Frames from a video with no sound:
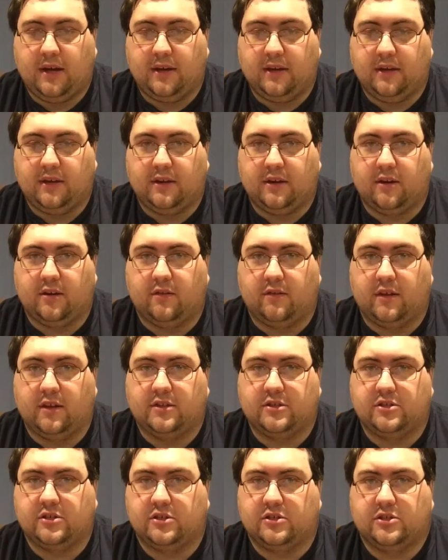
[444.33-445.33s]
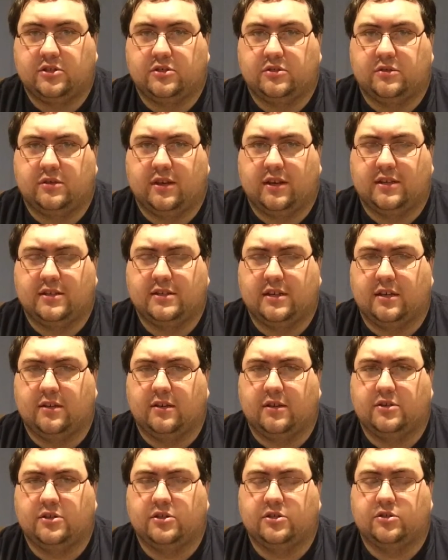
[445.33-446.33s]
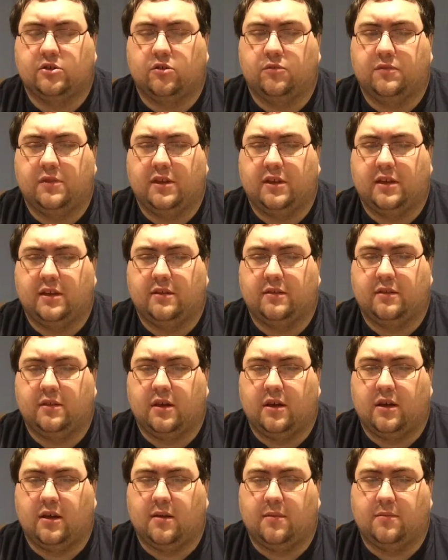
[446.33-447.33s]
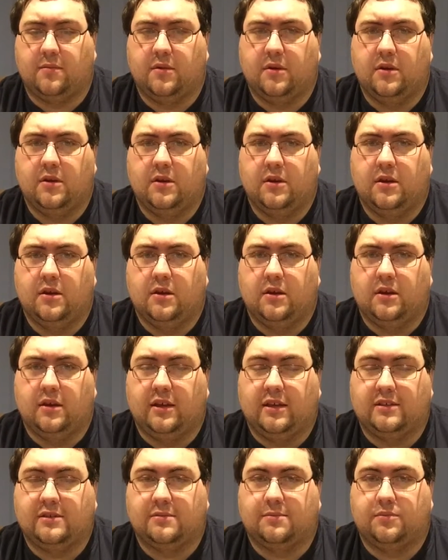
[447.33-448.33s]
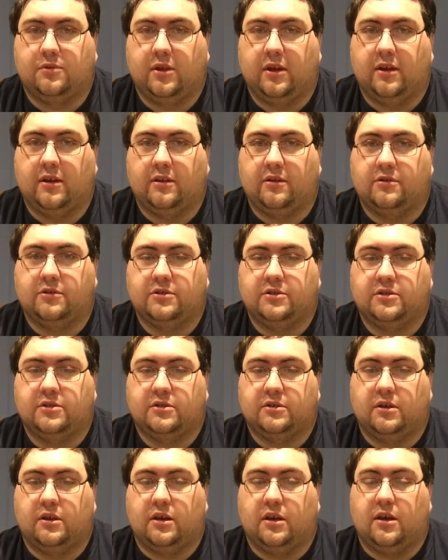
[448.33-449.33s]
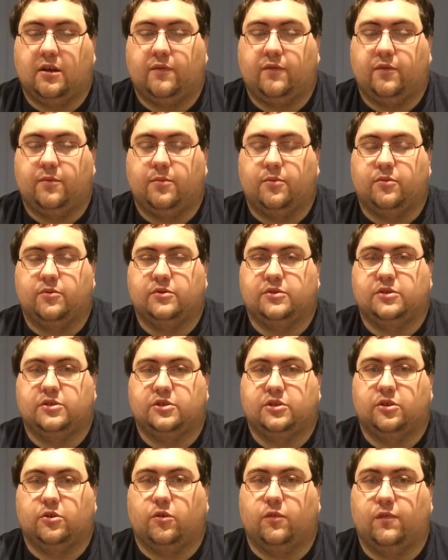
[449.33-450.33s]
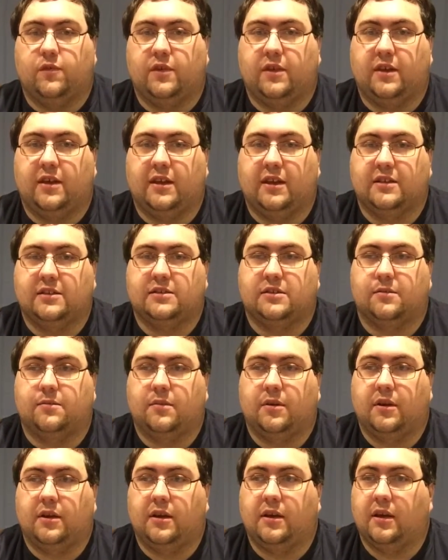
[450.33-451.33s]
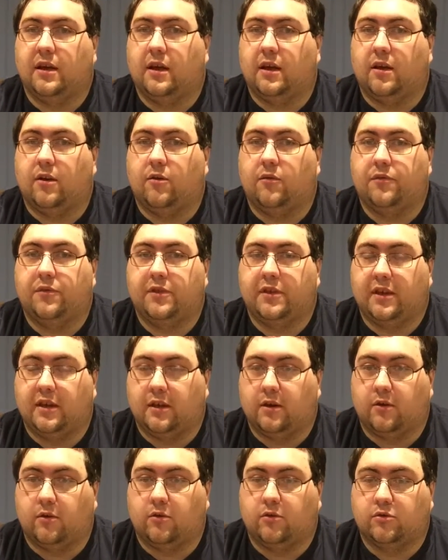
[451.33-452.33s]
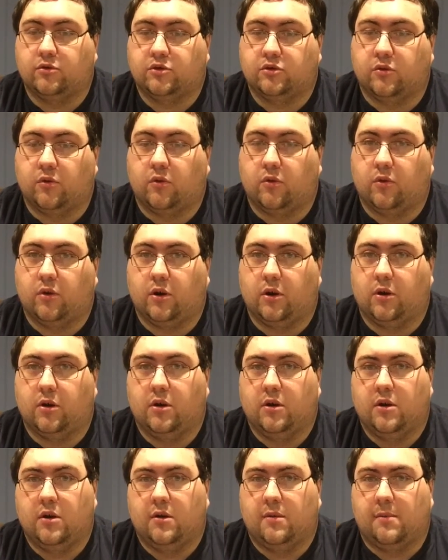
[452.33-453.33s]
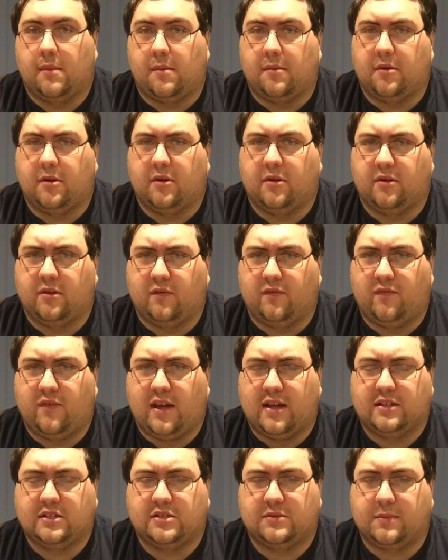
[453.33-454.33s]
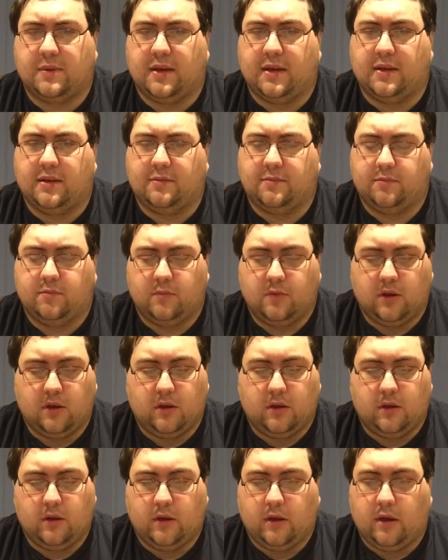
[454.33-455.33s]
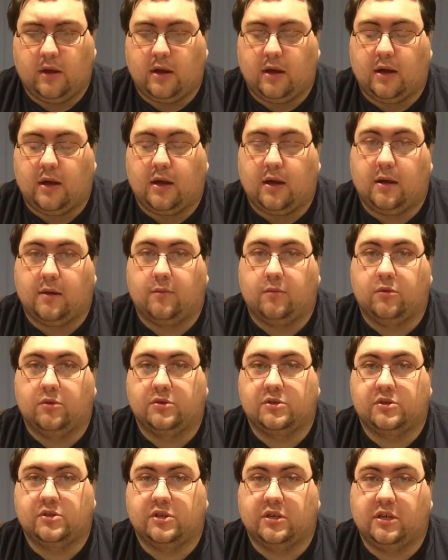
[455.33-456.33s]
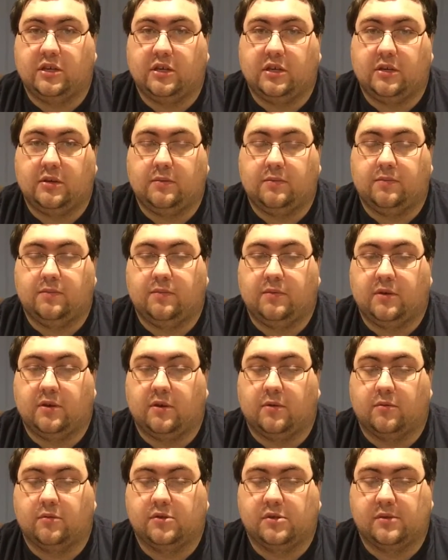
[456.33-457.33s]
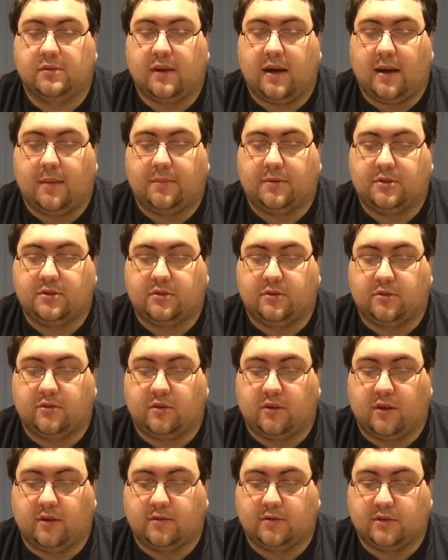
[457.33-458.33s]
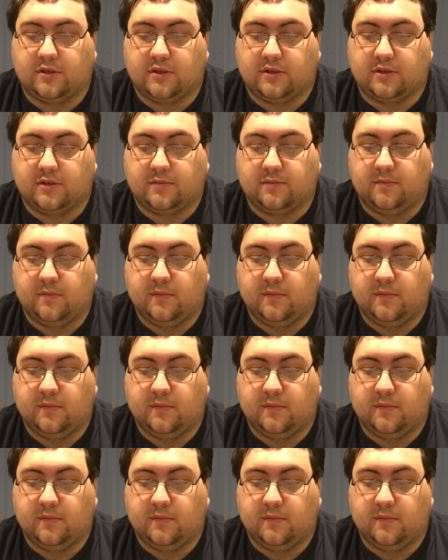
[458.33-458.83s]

let's just, like I said, let's just hope they can. Get some players for the Bruins this year. Hopefully, they can get somebody. Hopefully, they can get a goal scorer, maybe another defenseman. We'll see. We'll see what happens during the offseason.